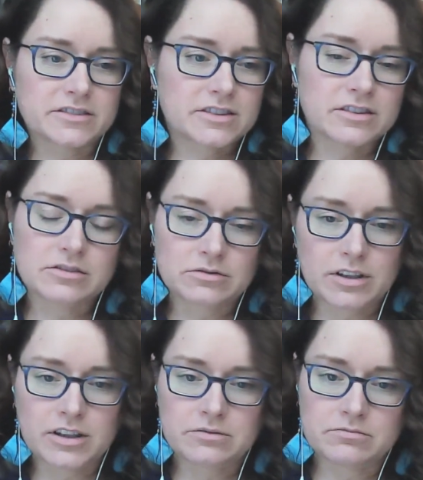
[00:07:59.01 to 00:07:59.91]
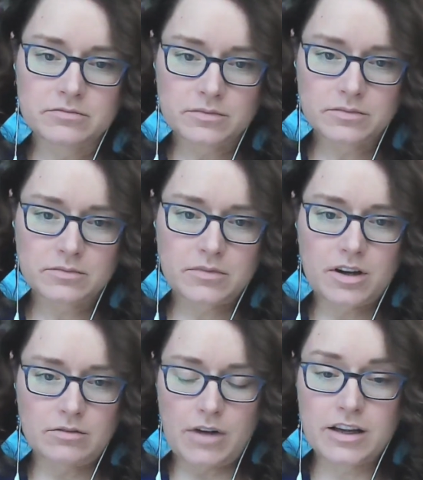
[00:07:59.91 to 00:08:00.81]
so
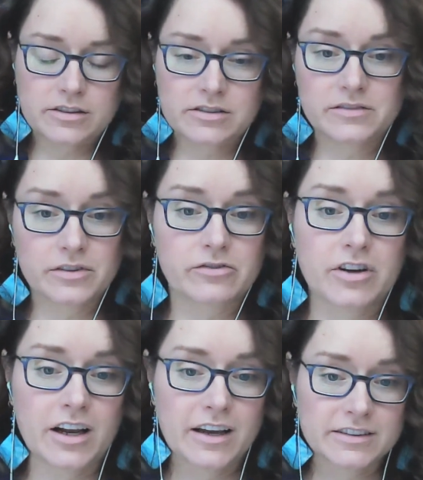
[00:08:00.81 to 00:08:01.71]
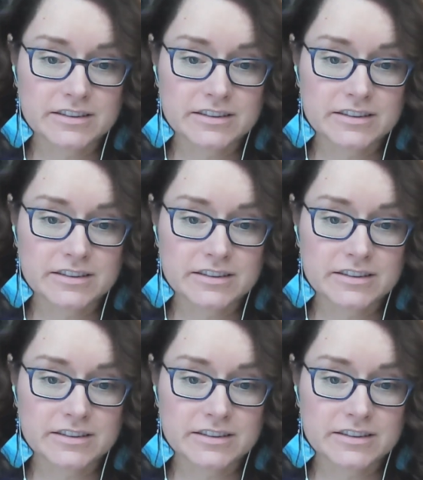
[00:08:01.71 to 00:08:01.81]
I didn't even realize